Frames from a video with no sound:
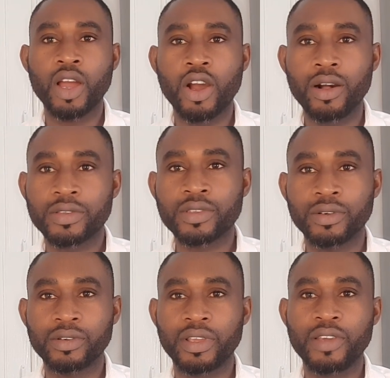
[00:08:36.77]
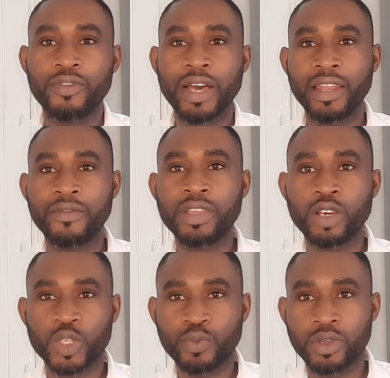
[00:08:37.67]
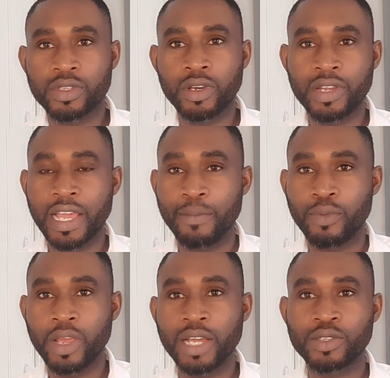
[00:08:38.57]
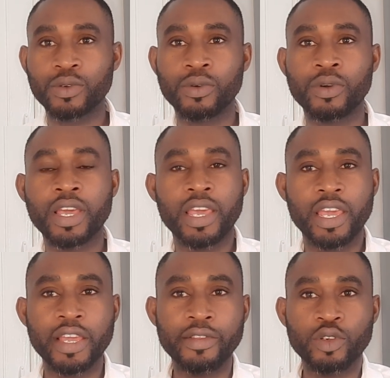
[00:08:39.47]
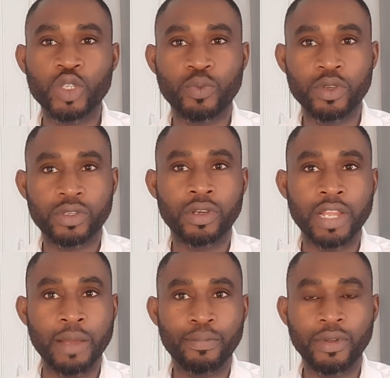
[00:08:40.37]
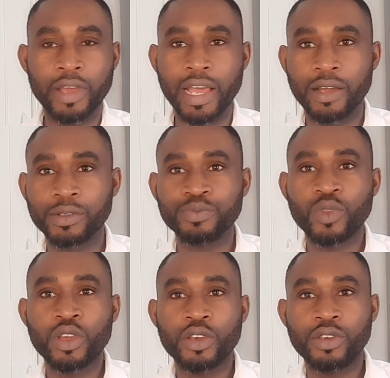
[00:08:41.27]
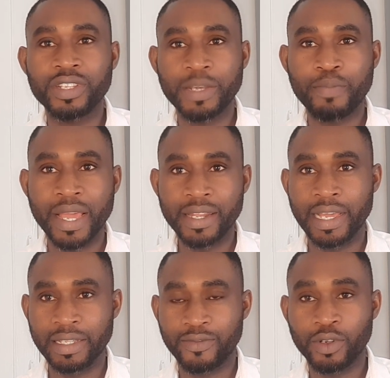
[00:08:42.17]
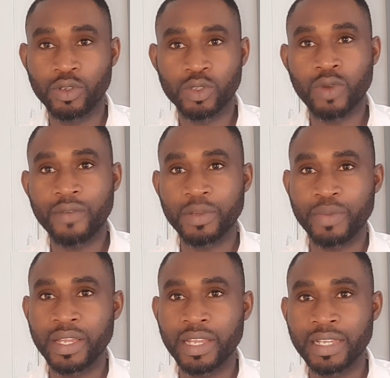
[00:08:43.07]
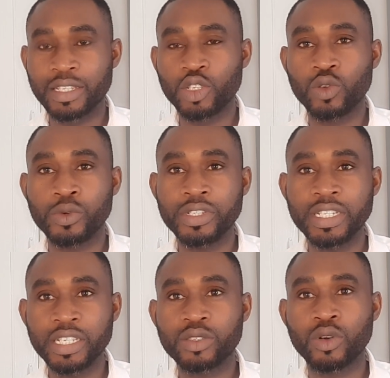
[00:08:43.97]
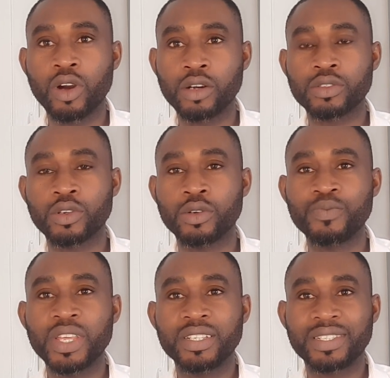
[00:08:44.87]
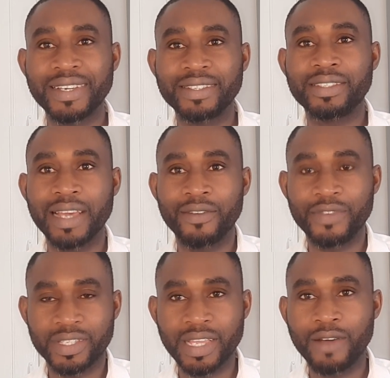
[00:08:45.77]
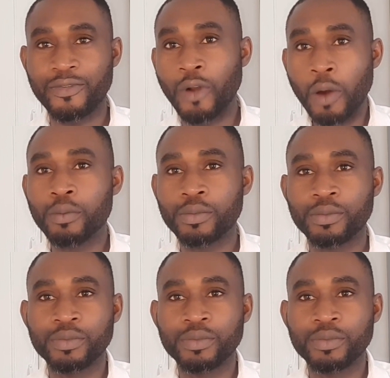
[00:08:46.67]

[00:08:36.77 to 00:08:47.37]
Also, if you are leaving your sponsored employer to a new sponsored employer, your dependents, for those who have dependents, you will need to also change their visa from